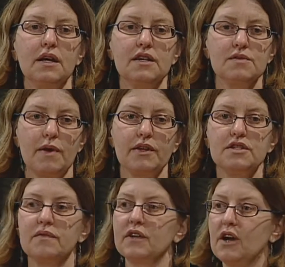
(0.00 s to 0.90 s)
is
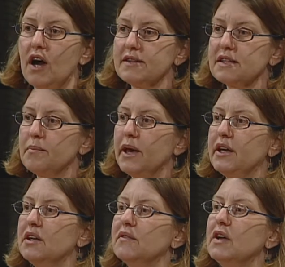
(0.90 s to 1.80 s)
relatively cost
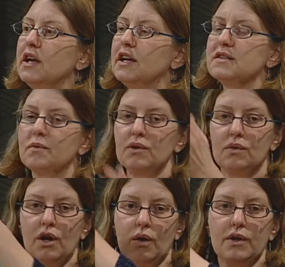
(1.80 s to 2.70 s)
competitive. It's when you
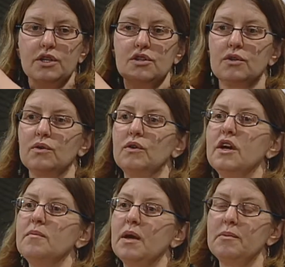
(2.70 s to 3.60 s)
go into
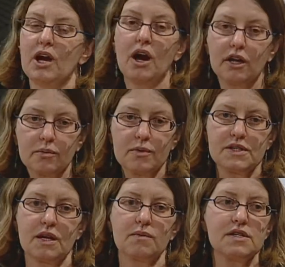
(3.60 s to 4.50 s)
maybe 100%
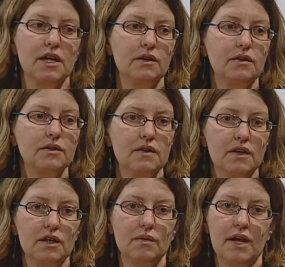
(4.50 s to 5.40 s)
recycled
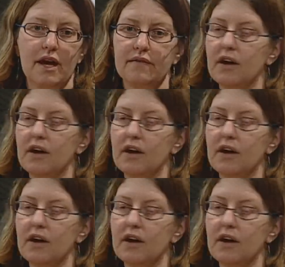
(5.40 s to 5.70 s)
that you would have